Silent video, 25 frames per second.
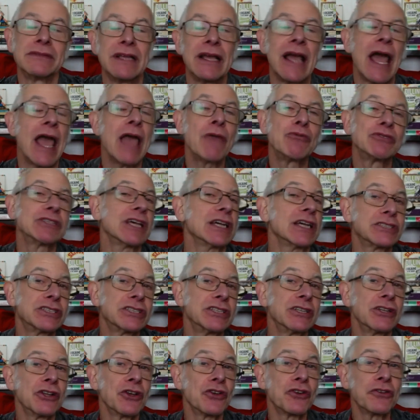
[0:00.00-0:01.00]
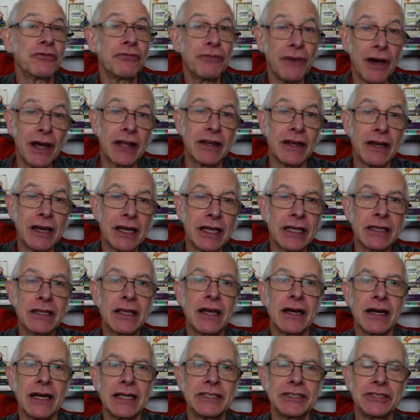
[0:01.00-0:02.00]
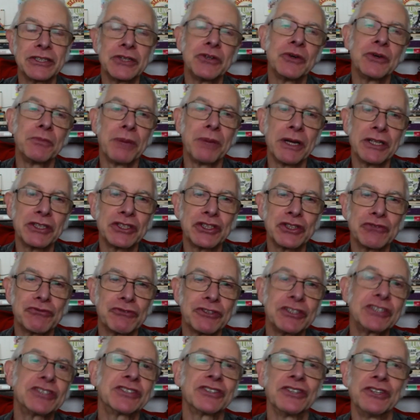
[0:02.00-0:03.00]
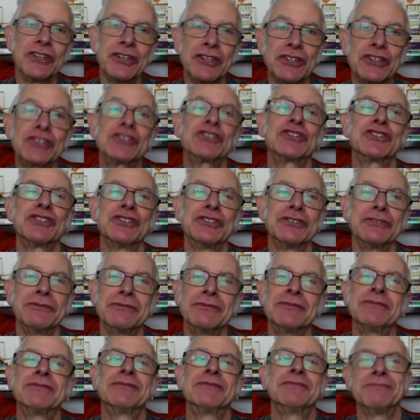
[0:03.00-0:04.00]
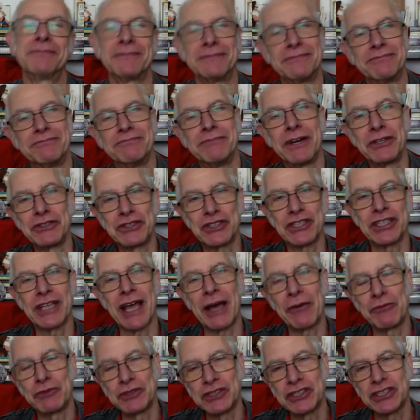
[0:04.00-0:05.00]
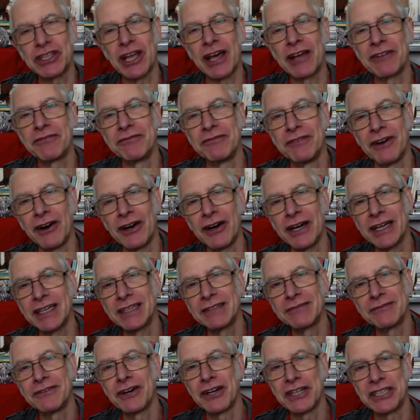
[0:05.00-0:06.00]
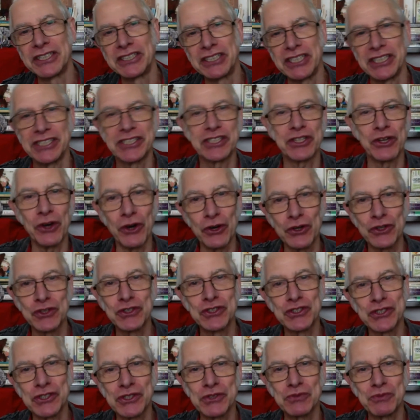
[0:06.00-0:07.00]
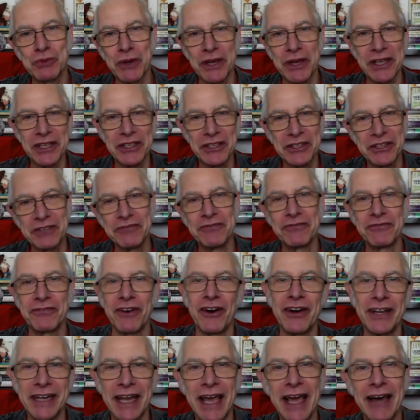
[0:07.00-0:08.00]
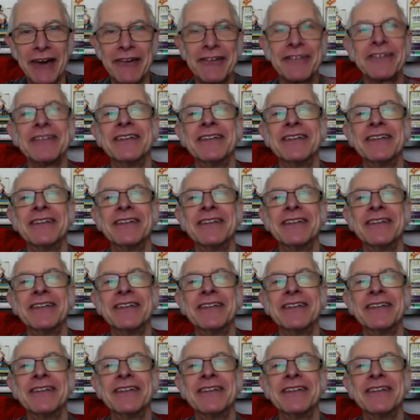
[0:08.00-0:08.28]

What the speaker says: it was actually a lot of fun. I had to do a bunch of research, and most of that was done by Discogs, where you can find out,